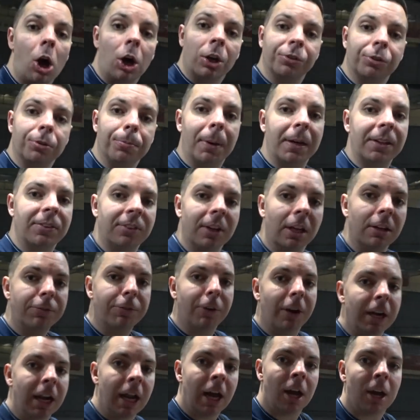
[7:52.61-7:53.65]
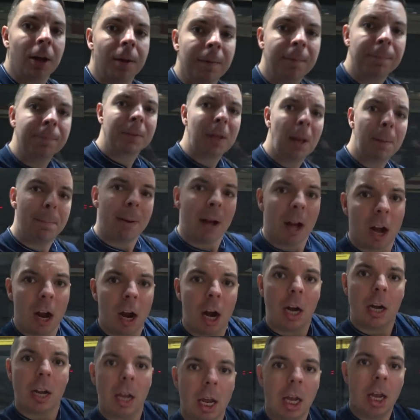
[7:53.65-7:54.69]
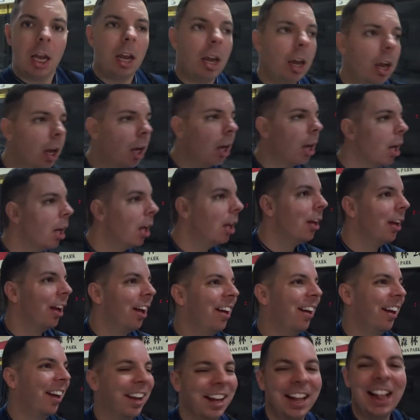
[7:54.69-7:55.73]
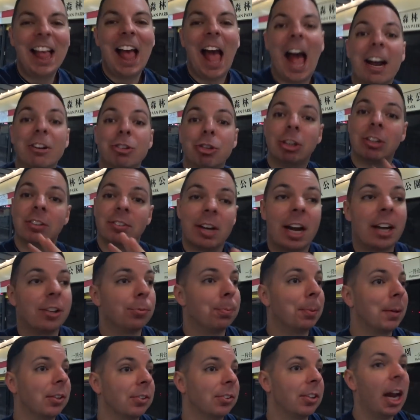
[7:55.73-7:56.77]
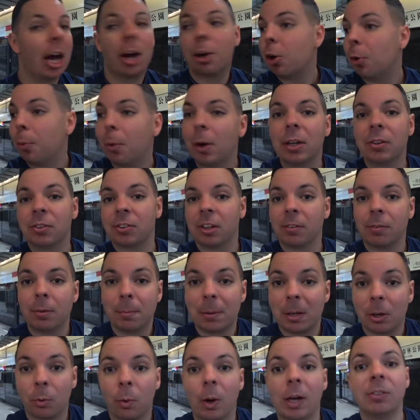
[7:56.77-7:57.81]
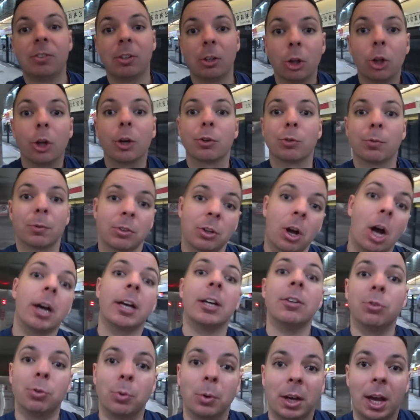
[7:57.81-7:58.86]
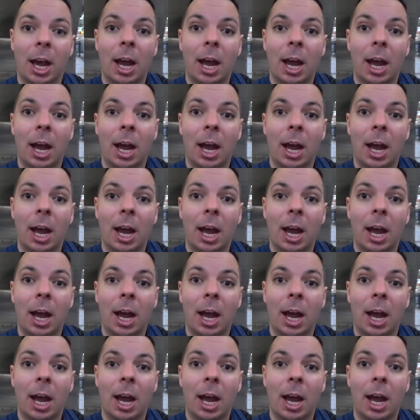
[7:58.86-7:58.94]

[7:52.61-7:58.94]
all to myself right now. Party! Actually, it's nice because now no one is giving me crazy looks for talking to a